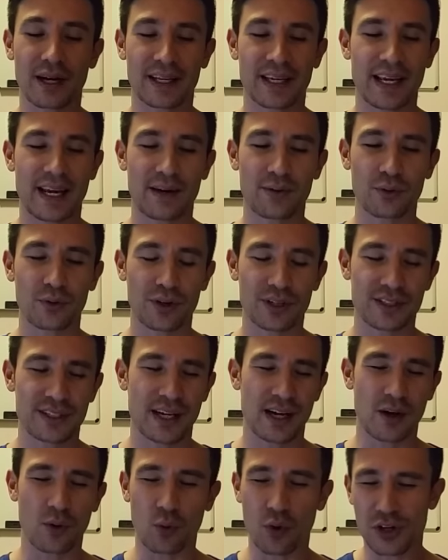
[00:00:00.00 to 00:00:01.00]
I can't really
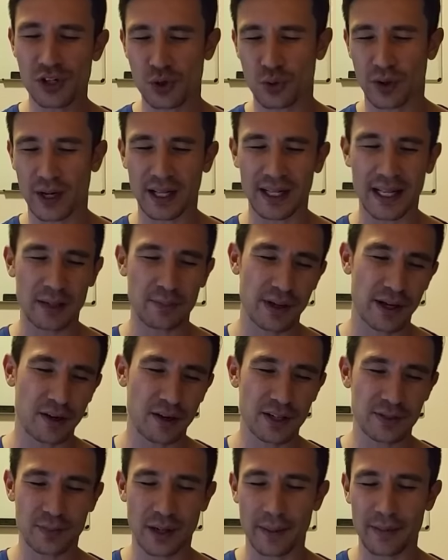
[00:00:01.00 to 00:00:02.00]
tell which one I like
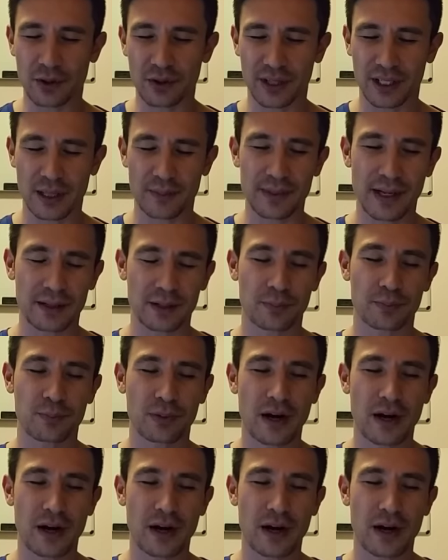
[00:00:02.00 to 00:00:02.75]
better. It's probably going to come down to